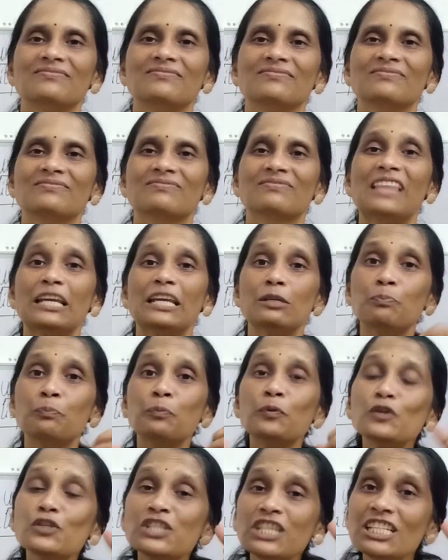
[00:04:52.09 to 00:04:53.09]
That
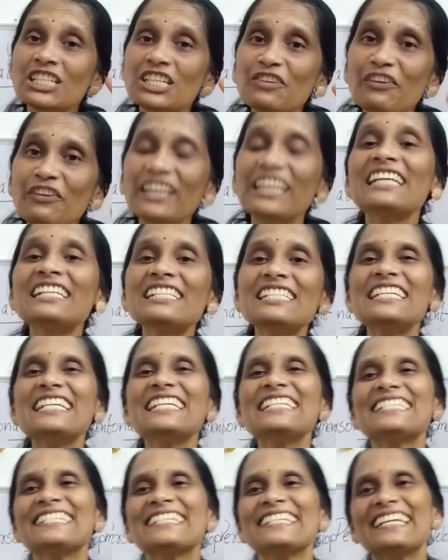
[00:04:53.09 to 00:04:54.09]
positive energy
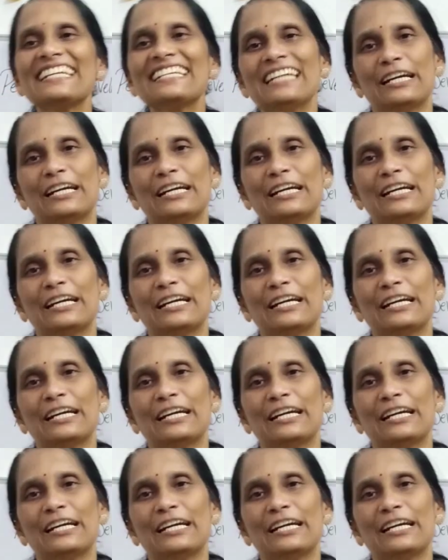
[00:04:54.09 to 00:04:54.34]
is needed.